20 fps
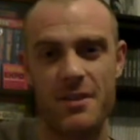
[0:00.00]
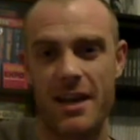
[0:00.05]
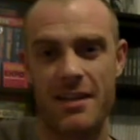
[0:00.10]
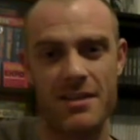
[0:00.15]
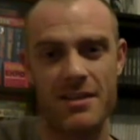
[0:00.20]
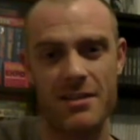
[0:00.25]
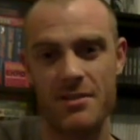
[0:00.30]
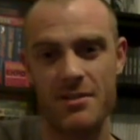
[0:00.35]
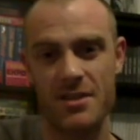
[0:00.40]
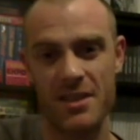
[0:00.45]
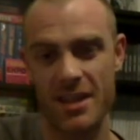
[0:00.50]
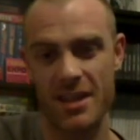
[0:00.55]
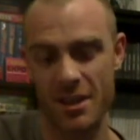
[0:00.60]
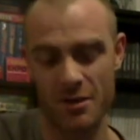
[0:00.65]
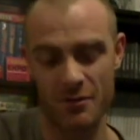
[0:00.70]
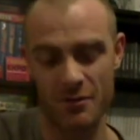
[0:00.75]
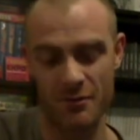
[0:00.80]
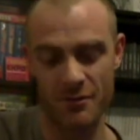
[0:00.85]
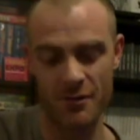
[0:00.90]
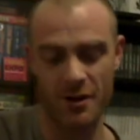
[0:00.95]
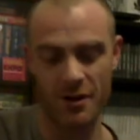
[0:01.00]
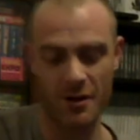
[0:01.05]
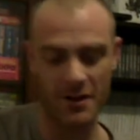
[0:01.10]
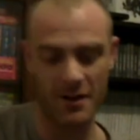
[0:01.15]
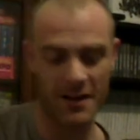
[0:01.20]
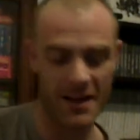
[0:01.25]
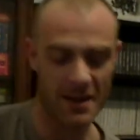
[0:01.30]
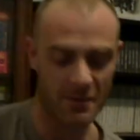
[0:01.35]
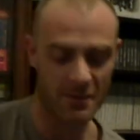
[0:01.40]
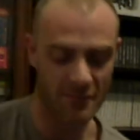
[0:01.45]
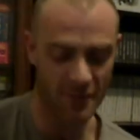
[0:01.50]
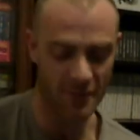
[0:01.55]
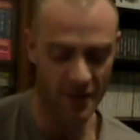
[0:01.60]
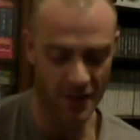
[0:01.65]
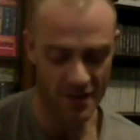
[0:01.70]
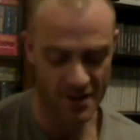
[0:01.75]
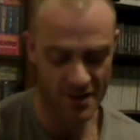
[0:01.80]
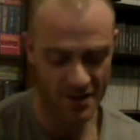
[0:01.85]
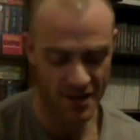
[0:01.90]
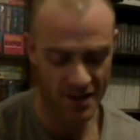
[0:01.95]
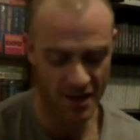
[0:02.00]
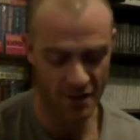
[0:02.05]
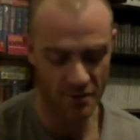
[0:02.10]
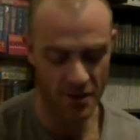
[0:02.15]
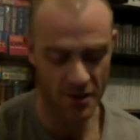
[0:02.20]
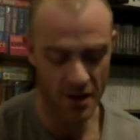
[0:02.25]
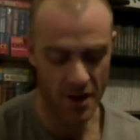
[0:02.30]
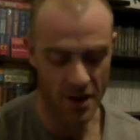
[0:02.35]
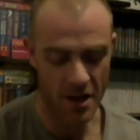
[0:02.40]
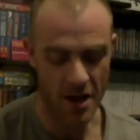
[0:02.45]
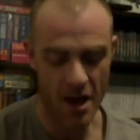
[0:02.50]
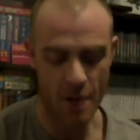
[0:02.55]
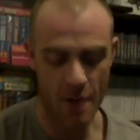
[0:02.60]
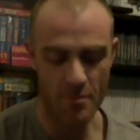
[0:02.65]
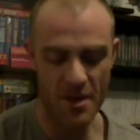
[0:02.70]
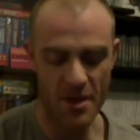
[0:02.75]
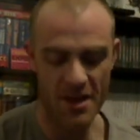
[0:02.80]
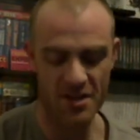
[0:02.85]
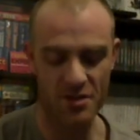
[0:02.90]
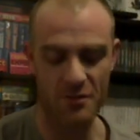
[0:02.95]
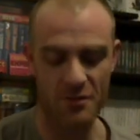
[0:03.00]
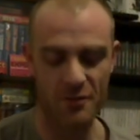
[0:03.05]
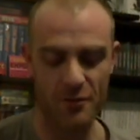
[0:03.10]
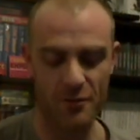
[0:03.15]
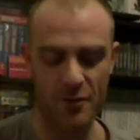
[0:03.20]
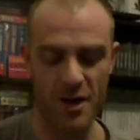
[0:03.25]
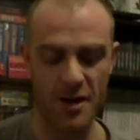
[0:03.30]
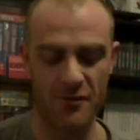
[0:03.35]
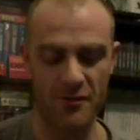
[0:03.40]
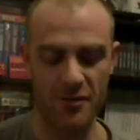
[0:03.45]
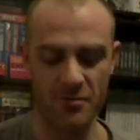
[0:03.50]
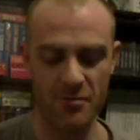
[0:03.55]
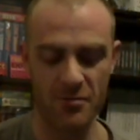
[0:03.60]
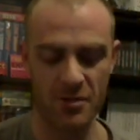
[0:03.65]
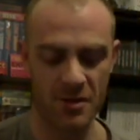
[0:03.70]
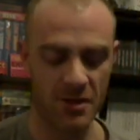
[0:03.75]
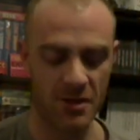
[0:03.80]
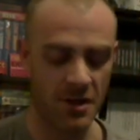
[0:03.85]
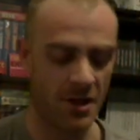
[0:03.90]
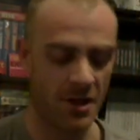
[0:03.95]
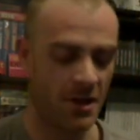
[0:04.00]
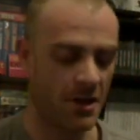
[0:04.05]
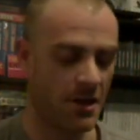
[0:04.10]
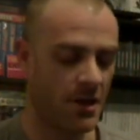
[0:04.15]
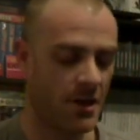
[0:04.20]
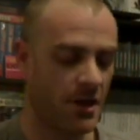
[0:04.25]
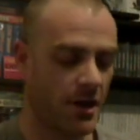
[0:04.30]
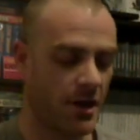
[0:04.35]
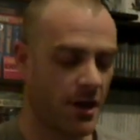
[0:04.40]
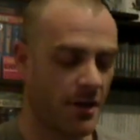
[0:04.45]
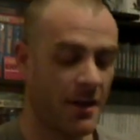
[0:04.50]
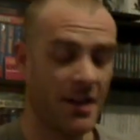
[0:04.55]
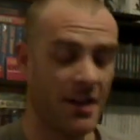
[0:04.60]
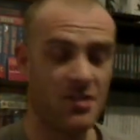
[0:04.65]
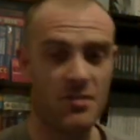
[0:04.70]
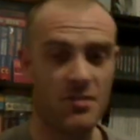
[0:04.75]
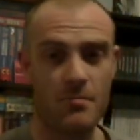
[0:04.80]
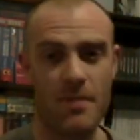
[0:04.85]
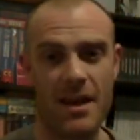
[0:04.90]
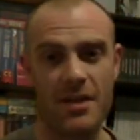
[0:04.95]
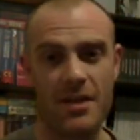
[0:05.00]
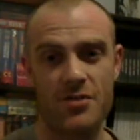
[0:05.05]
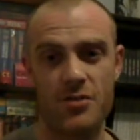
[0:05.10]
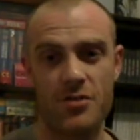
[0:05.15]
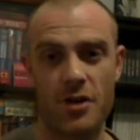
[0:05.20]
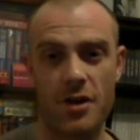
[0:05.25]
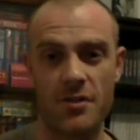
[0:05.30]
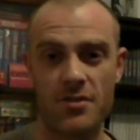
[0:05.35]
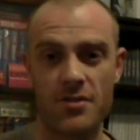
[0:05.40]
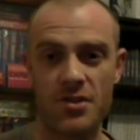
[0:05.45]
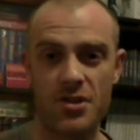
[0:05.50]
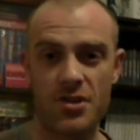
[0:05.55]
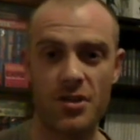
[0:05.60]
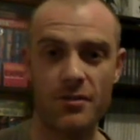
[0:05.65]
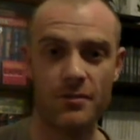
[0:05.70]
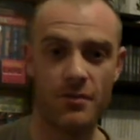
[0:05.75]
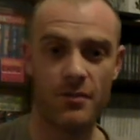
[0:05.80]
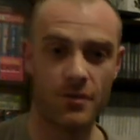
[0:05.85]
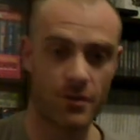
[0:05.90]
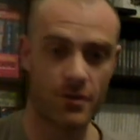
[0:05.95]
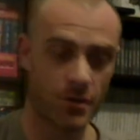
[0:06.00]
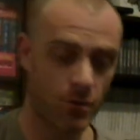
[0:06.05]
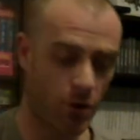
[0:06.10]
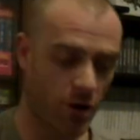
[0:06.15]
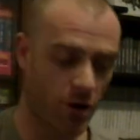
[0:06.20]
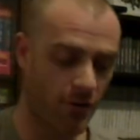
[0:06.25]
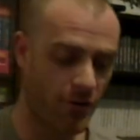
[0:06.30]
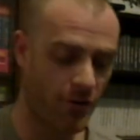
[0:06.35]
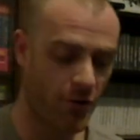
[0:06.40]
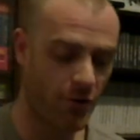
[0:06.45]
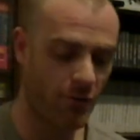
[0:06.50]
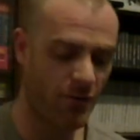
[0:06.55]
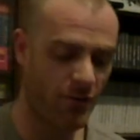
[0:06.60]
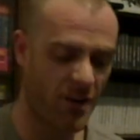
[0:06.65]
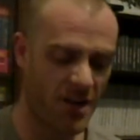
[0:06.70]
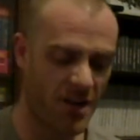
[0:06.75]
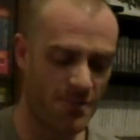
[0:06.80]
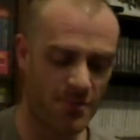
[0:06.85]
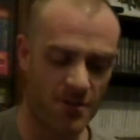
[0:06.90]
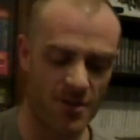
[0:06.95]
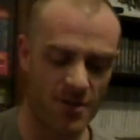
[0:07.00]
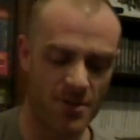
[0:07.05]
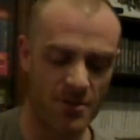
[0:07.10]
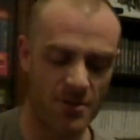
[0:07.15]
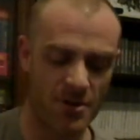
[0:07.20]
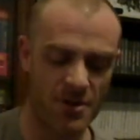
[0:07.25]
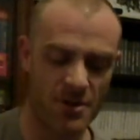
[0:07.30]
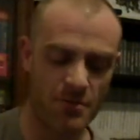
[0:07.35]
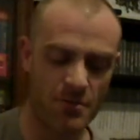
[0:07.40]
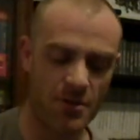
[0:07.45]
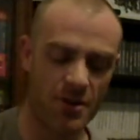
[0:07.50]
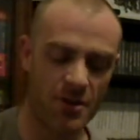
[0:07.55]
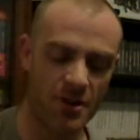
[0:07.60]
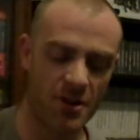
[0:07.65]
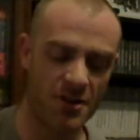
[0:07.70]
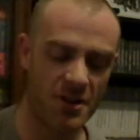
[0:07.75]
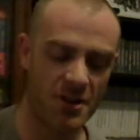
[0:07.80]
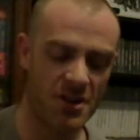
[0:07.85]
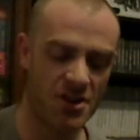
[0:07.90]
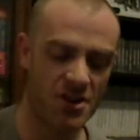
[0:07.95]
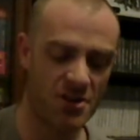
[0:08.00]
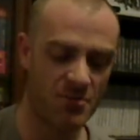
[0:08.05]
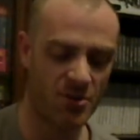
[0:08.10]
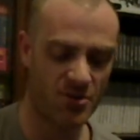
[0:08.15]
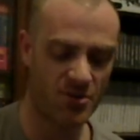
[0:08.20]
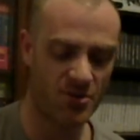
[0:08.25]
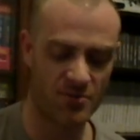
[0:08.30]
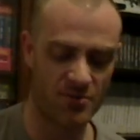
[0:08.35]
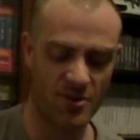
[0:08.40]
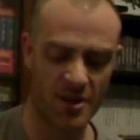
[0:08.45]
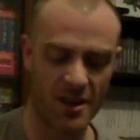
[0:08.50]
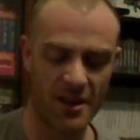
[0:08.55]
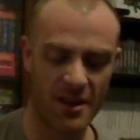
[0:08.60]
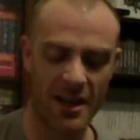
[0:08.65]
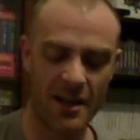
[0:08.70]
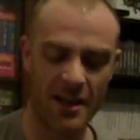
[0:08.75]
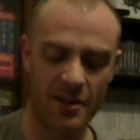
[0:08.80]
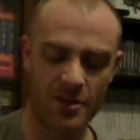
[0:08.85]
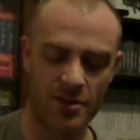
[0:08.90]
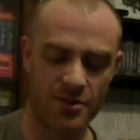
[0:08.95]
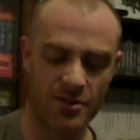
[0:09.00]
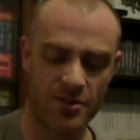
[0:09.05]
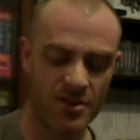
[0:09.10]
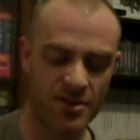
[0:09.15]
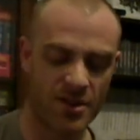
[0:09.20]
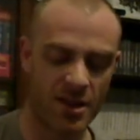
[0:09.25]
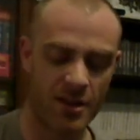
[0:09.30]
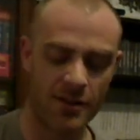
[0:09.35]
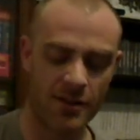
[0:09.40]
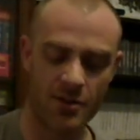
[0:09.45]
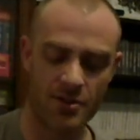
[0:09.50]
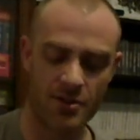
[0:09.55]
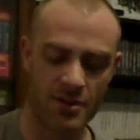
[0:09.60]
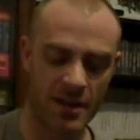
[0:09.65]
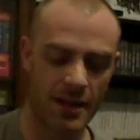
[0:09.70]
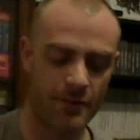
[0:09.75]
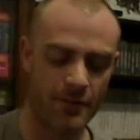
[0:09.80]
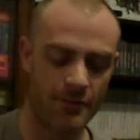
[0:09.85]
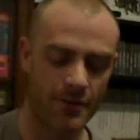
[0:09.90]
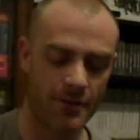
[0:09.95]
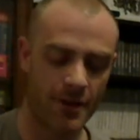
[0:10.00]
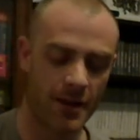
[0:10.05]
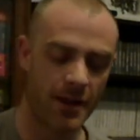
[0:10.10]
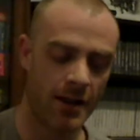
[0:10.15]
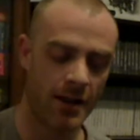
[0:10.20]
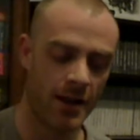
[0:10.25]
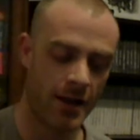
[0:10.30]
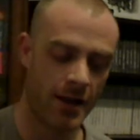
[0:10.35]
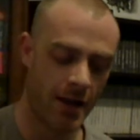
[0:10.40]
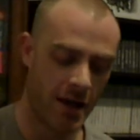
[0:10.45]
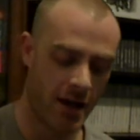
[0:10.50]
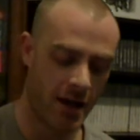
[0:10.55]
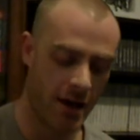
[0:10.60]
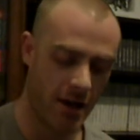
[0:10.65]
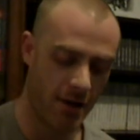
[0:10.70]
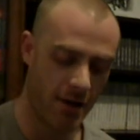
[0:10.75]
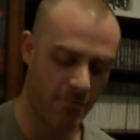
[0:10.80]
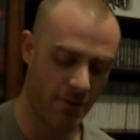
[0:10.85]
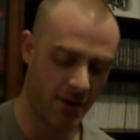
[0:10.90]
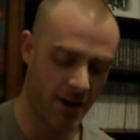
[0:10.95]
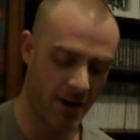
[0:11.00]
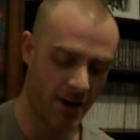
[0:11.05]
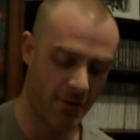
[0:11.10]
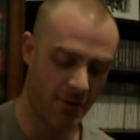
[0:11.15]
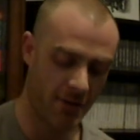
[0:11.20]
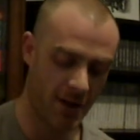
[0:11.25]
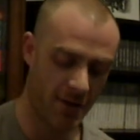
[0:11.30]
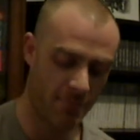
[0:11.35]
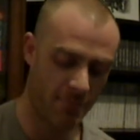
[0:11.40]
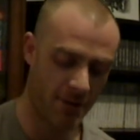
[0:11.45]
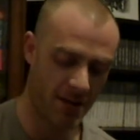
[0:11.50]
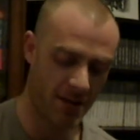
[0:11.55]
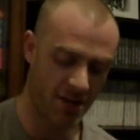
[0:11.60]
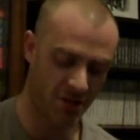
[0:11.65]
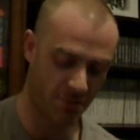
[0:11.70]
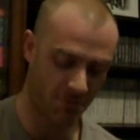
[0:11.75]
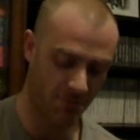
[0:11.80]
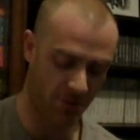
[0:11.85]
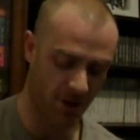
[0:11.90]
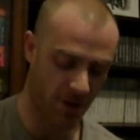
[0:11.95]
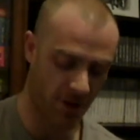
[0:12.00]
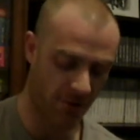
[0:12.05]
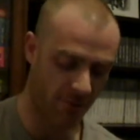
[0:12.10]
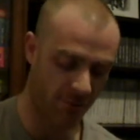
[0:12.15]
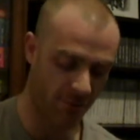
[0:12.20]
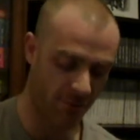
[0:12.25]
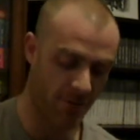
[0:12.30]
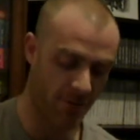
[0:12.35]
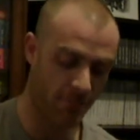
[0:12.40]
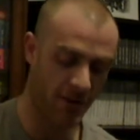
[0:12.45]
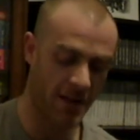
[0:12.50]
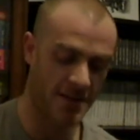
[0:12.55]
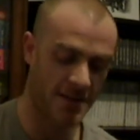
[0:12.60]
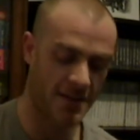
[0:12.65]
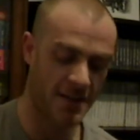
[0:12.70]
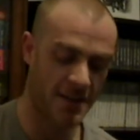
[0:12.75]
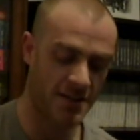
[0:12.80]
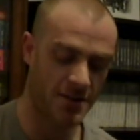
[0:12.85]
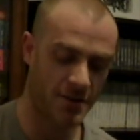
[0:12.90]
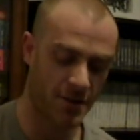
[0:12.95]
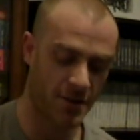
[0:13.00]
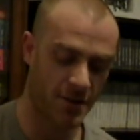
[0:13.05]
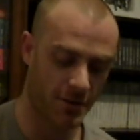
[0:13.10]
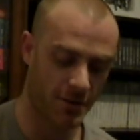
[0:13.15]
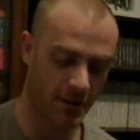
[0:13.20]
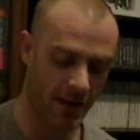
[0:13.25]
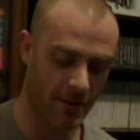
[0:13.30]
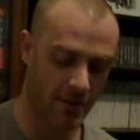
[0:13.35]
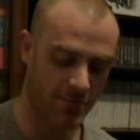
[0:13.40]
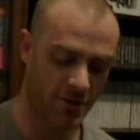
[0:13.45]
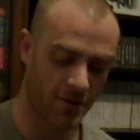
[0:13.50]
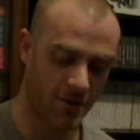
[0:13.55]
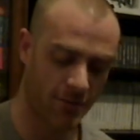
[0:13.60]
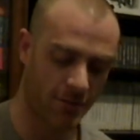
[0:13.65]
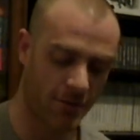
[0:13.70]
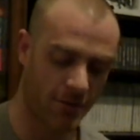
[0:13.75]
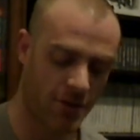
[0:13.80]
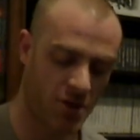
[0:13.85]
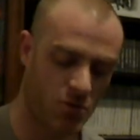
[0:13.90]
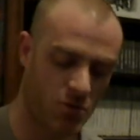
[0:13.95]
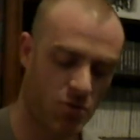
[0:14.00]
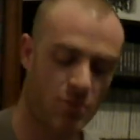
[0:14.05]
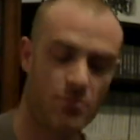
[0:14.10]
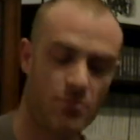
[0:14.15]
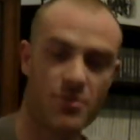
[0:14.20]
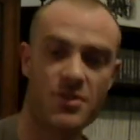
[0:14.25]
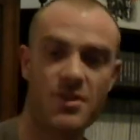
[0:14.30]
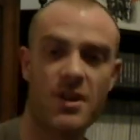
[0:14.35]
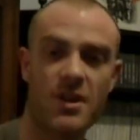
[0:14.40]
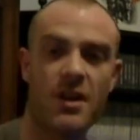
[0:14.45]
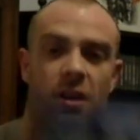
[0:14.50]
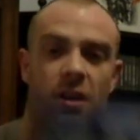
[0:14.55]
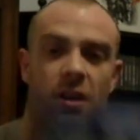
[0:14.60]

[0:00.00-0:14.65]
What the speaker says: games. They were selling them for hardly anything. So I picked up 3 of them. They had some Mega Drive stuff and quite a few other things, but to be honest, the condition wasn't really that good, so I just left it. But anyway, I picked up 3 PlayStation 2 games, and the first one was